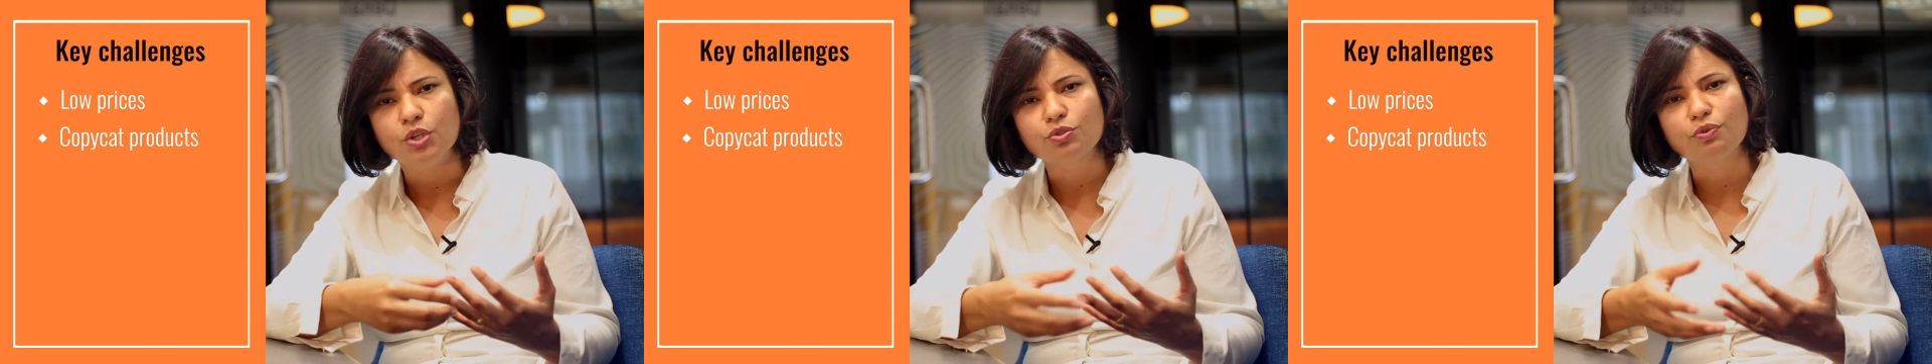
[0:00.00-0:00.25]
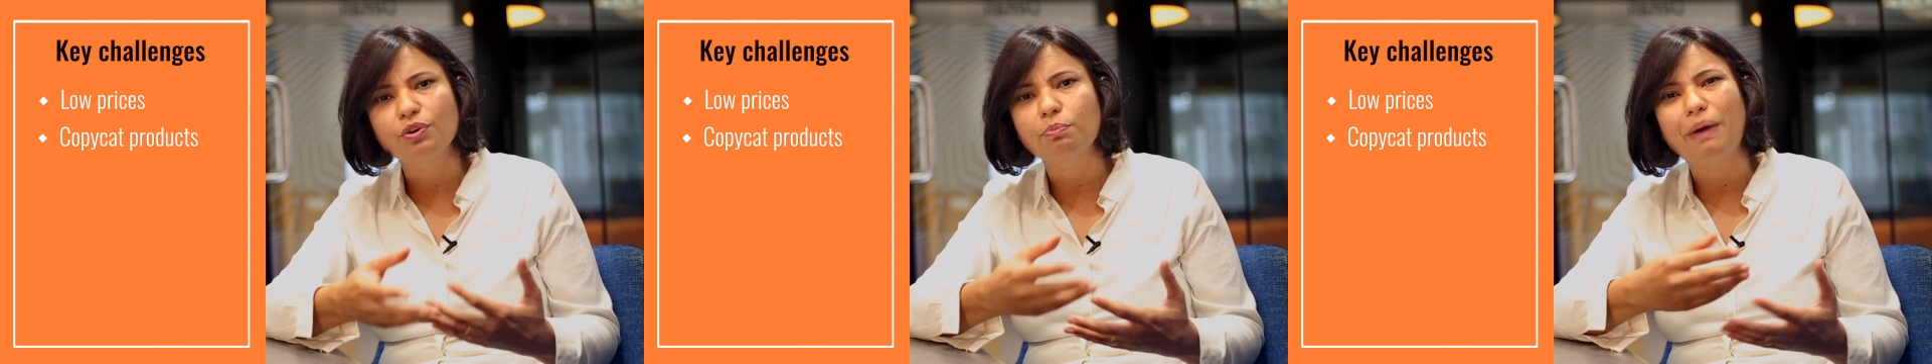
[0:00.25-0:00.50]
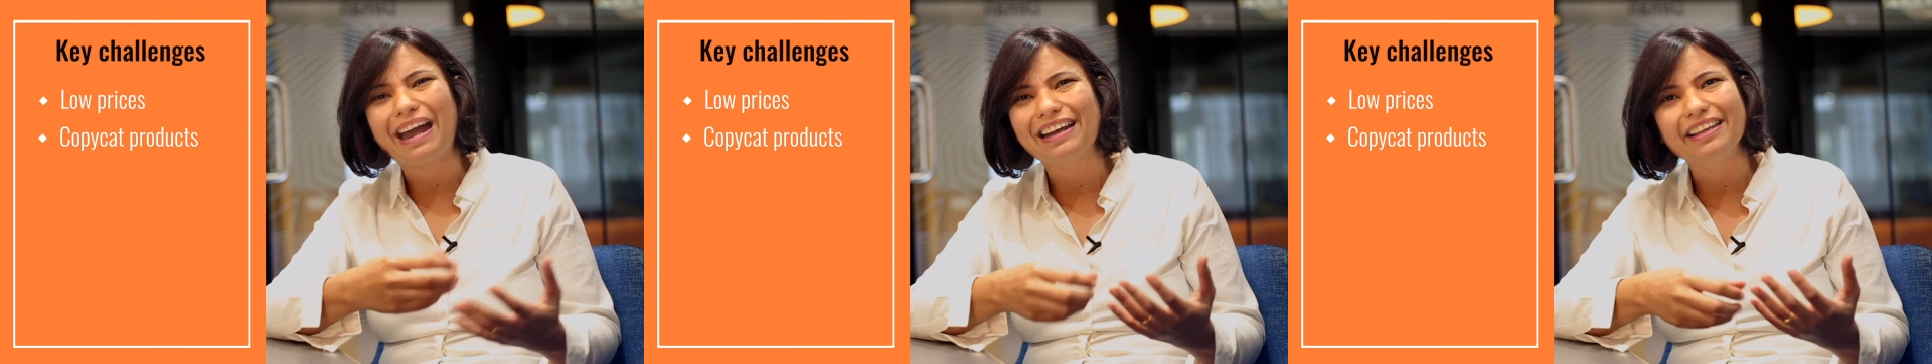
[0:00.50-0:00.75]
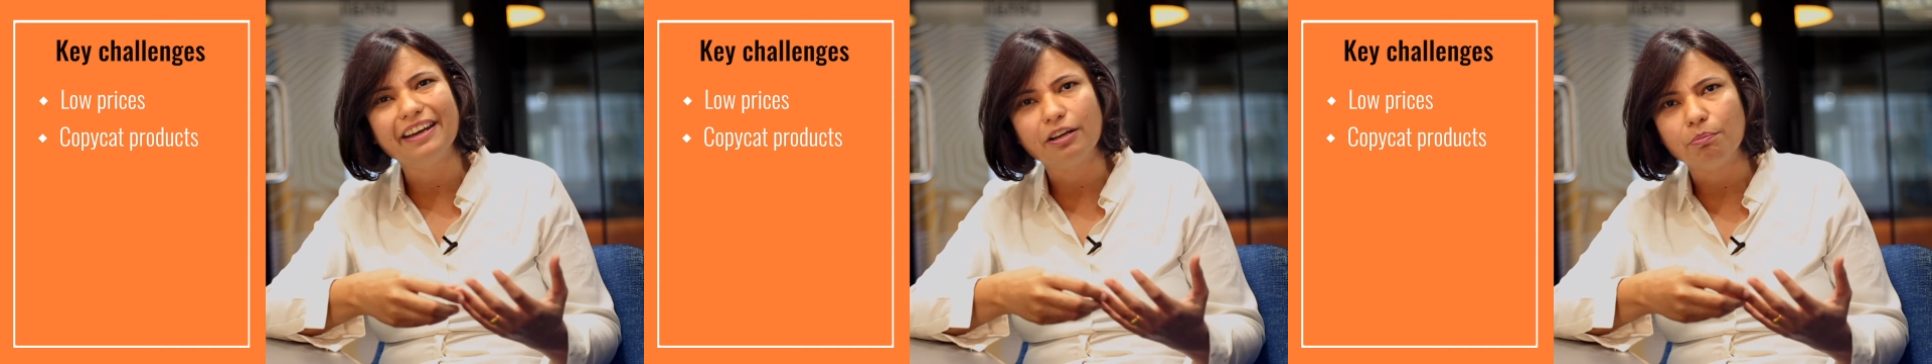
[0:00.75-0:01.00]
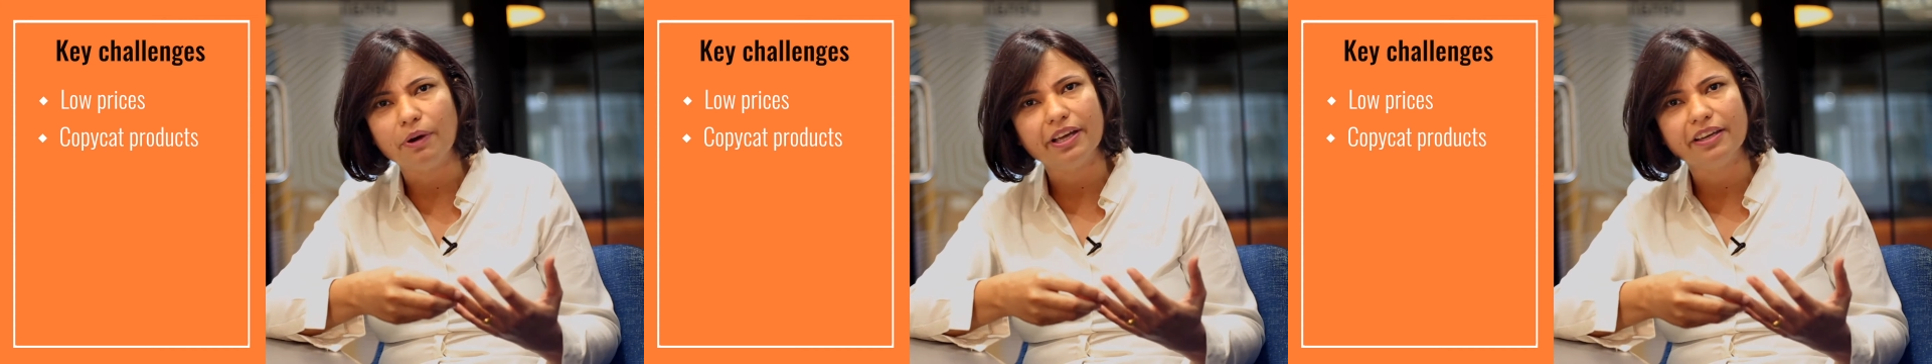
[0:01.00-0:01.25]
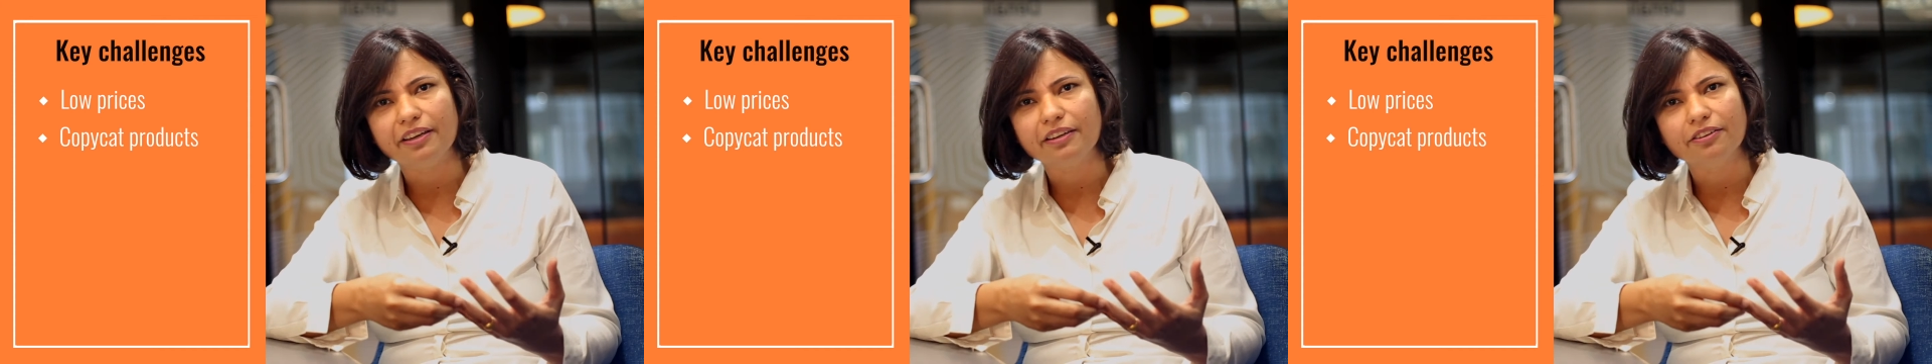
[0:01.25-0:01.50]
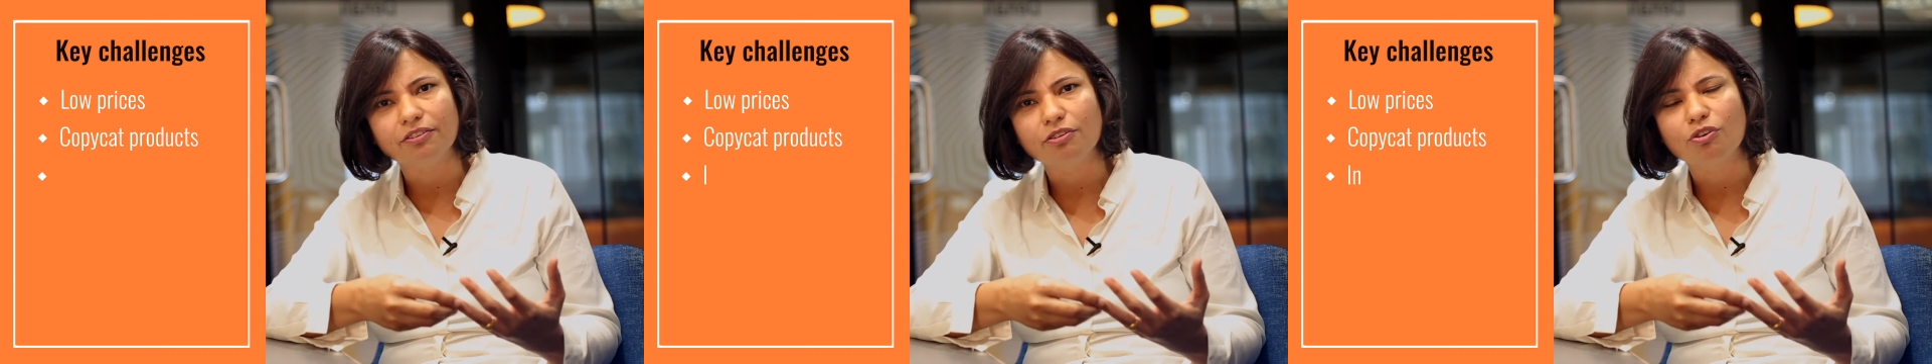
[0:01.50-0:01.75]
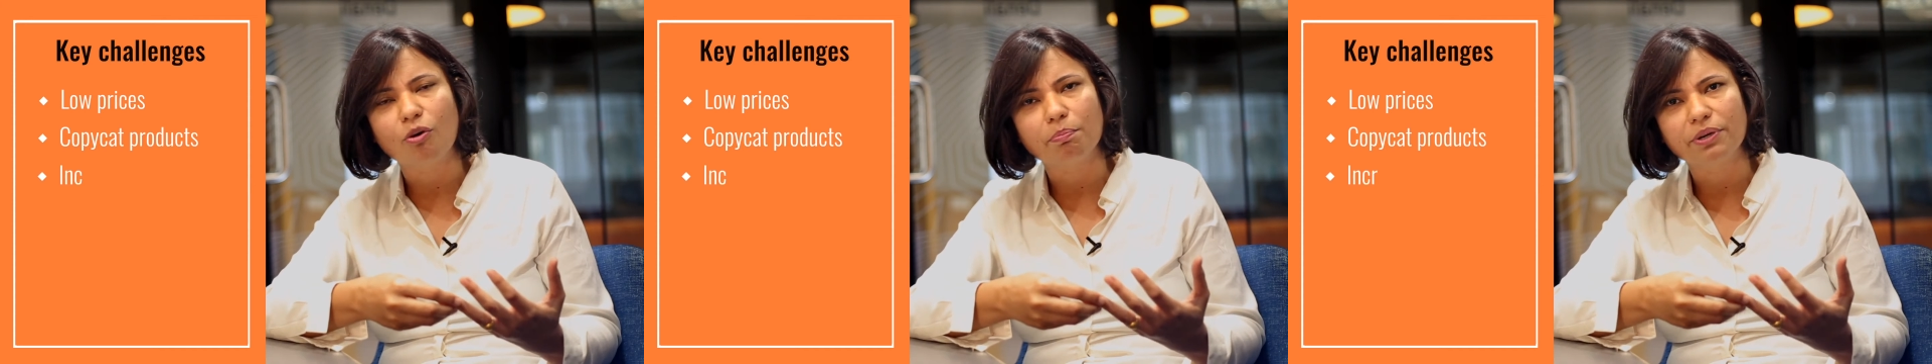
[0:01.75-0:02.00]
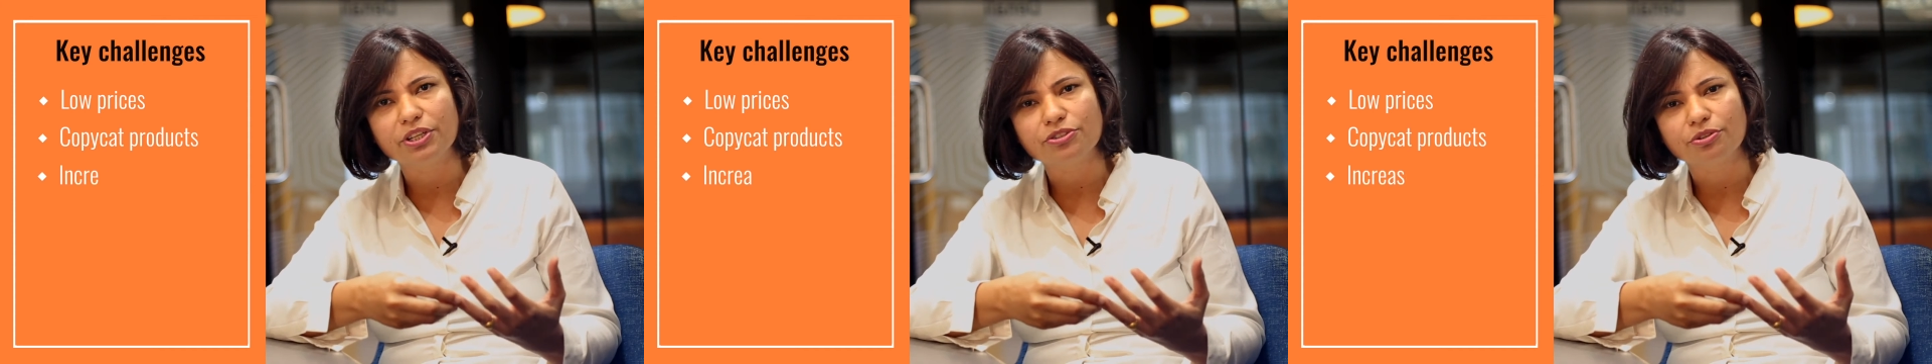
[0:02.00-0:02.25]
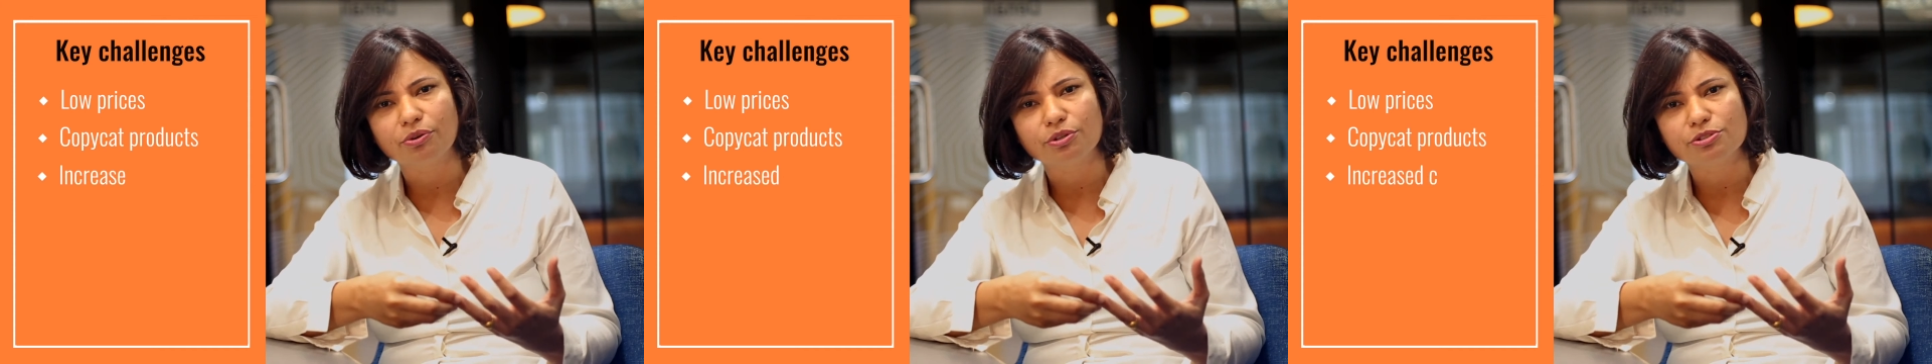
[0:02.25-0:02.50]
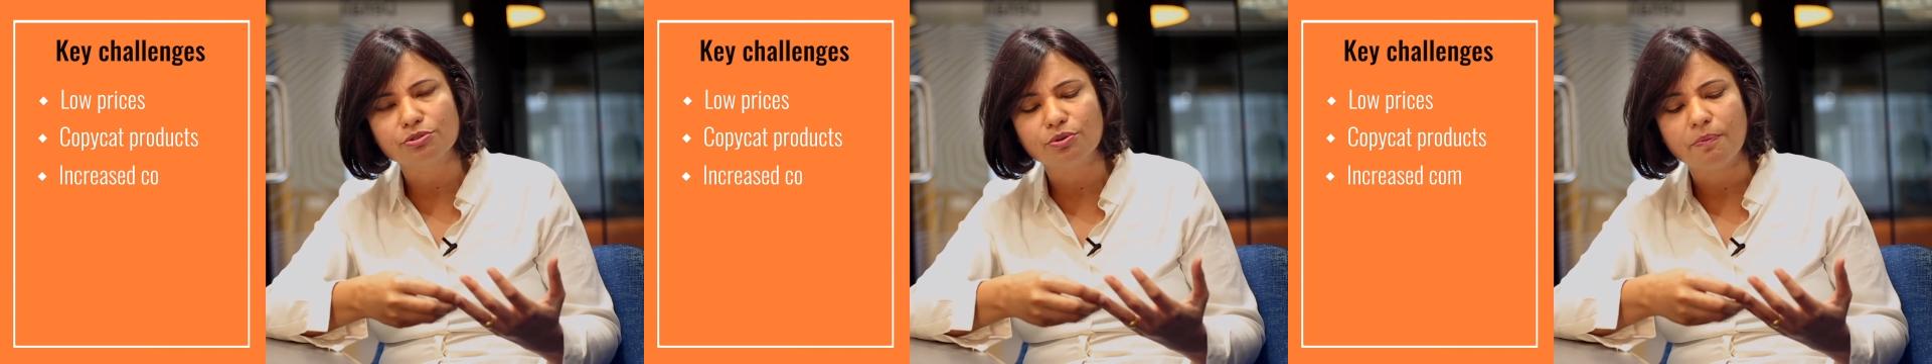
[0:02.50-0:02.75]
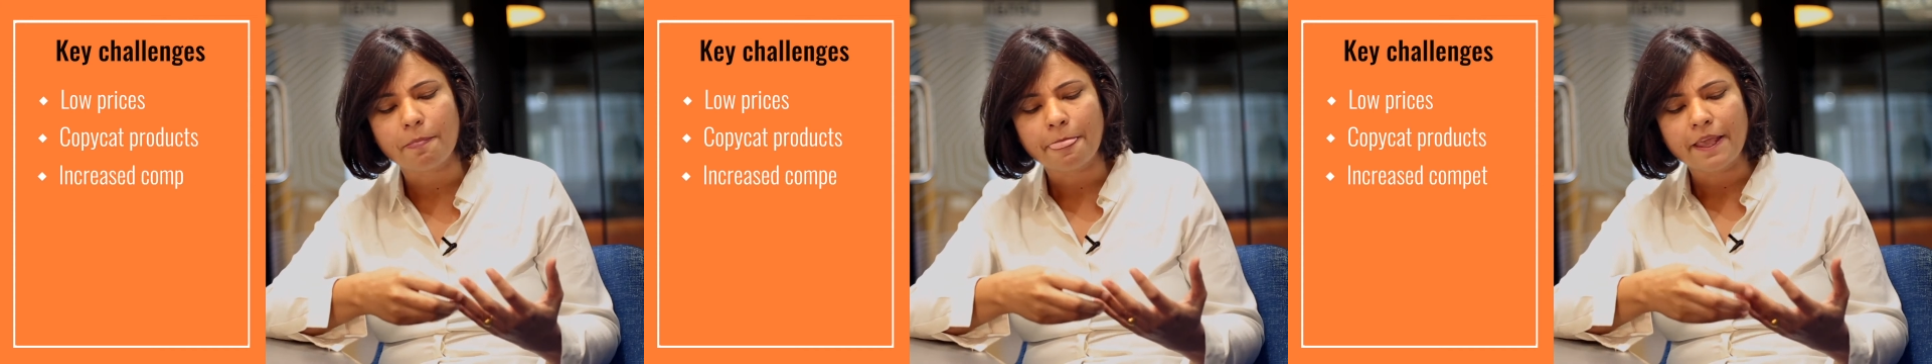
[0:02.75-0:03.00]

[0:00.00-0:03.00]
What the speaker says: So we were badly hit by, you know, competition also.